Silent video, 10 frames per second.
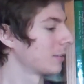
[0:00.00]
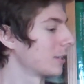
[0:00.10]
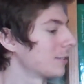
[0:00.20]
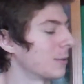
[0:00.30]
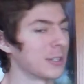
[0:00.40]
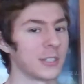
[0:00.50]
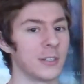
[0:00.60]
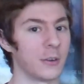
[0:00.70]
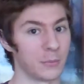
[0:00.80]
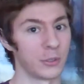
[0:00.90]
As far as I
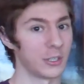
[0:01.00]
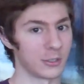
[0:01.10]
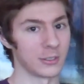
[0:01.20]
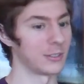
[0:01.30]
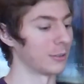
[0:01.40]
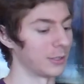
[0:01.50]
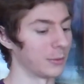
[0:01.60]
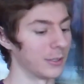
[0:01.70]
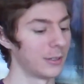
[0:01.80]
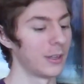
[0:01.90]
know, I'm pretty sure it's the only
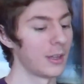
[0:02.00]
one.